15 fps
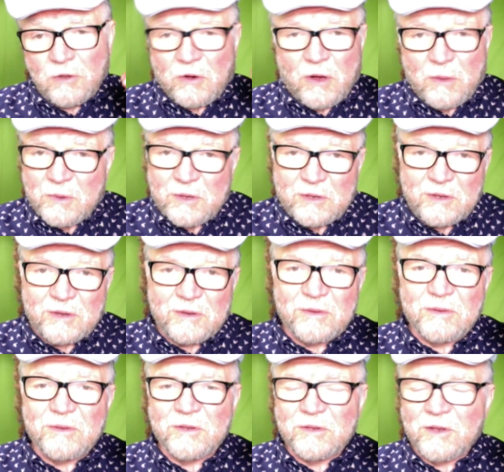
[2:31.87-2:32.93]
though. I mean,
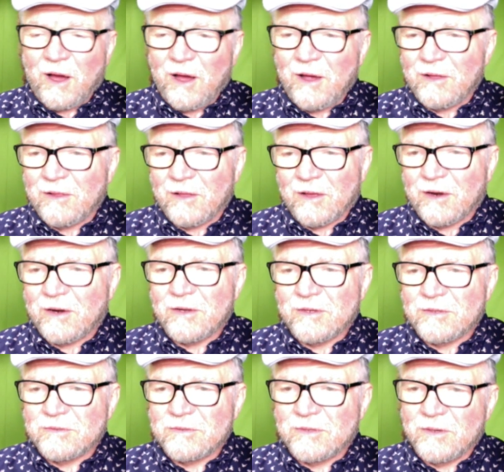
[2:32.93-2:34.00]
the dial on it
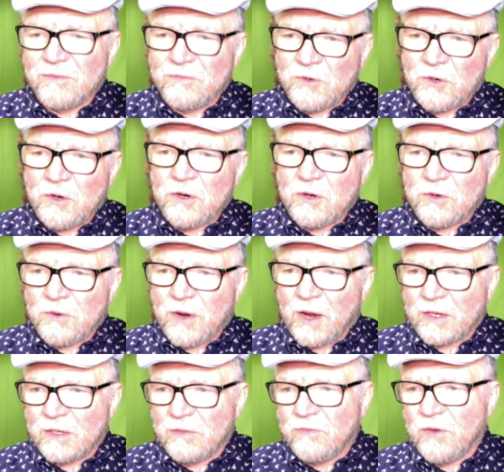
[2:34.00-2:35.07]
is a very
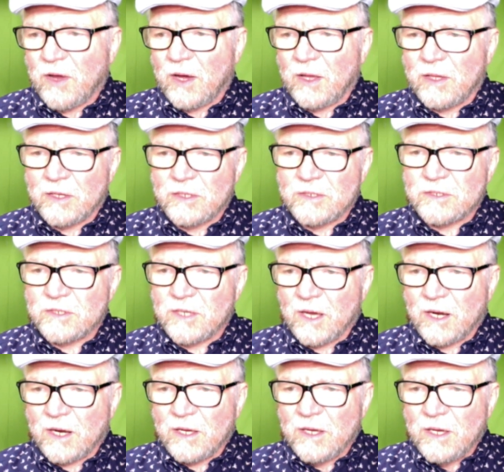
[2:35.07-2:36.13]
attractive dial, and it's got
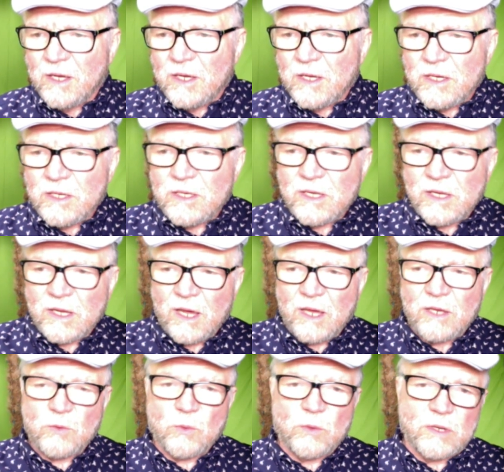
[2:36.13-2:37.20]
a
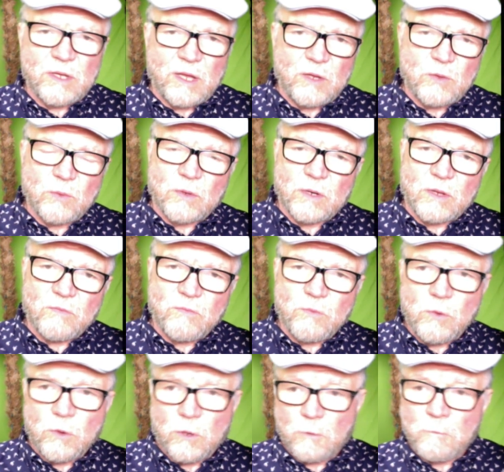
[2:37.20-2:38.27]

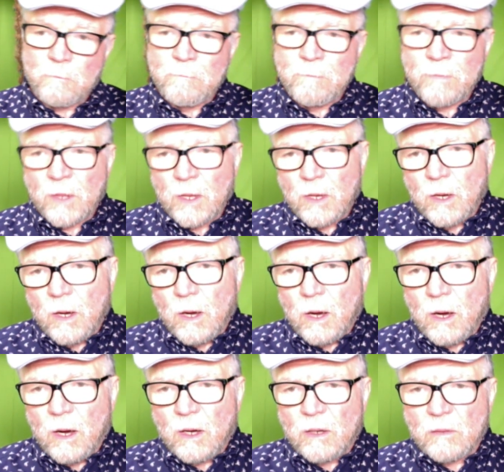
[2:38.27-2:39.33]
ETA-2824.
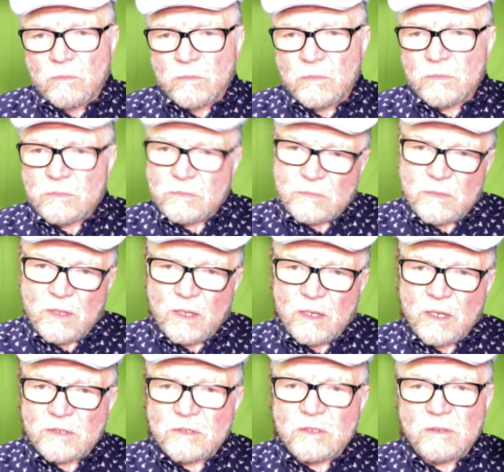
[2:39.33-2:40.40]
And
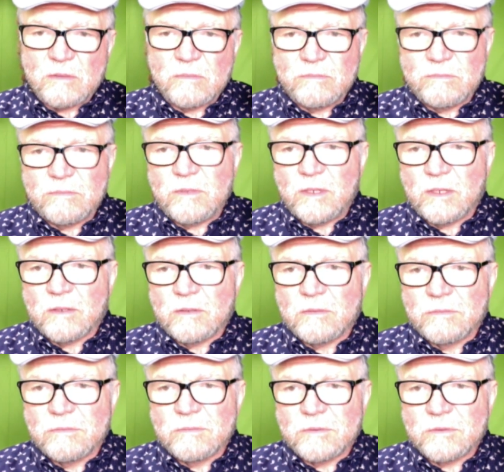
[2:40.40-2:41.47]
that's a, you know,
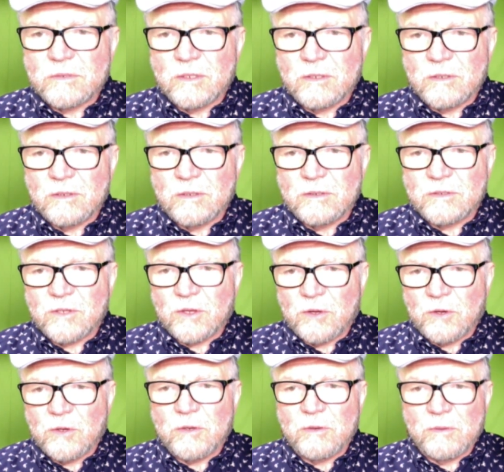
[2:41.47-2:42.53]
it's a
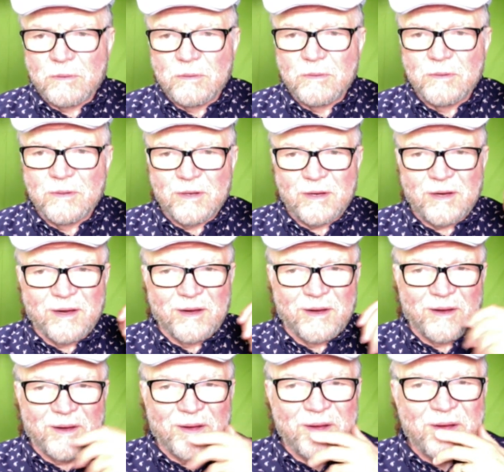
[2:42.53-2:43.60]
good,
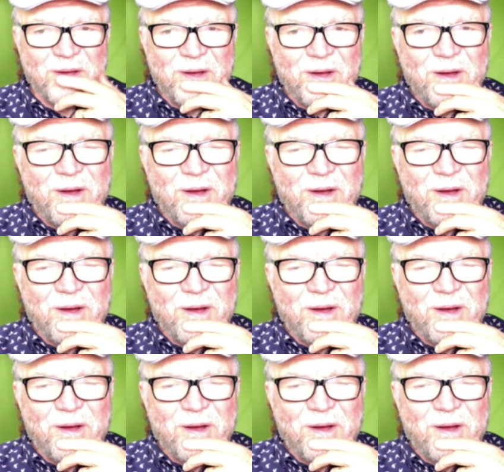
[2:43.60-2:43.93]
you